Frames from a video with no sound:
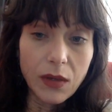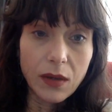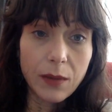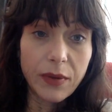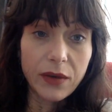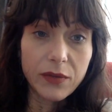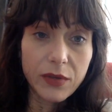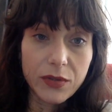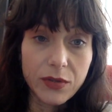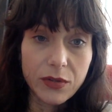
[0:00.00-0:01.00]
about
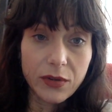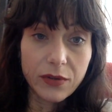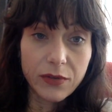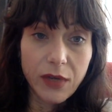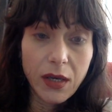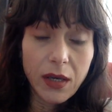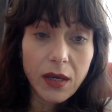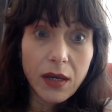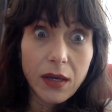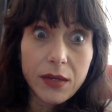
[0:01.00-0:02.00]
the sort of
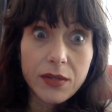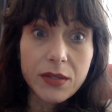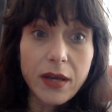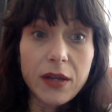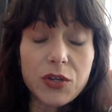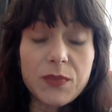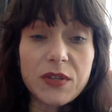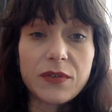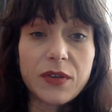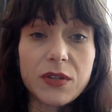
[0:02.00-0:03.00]
Scottish
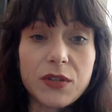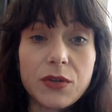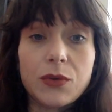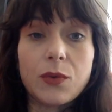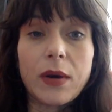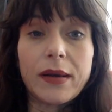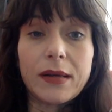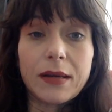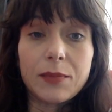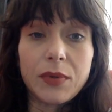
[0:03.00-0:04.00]
misfits who wind
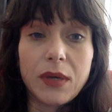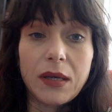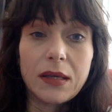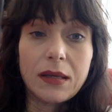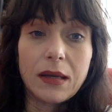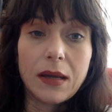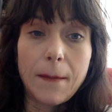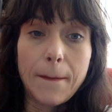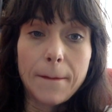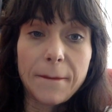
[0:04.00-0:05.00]
up in
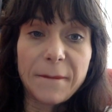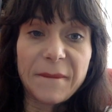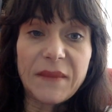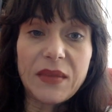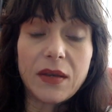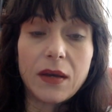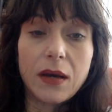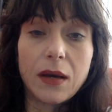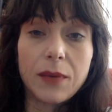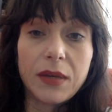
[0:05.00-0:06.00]

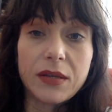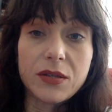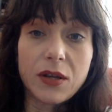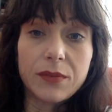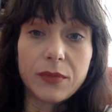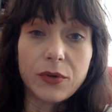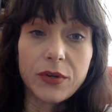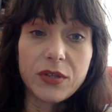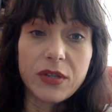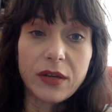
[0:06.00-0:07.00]
a place called
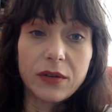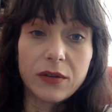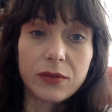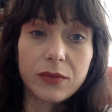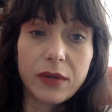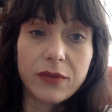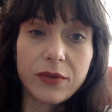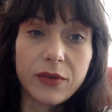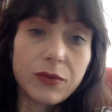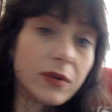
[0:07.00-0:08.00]
Moristoun or wherever
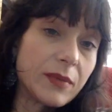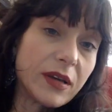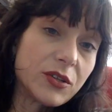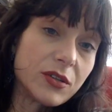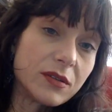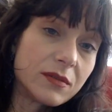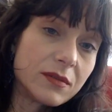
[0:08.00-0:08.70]
you would imagine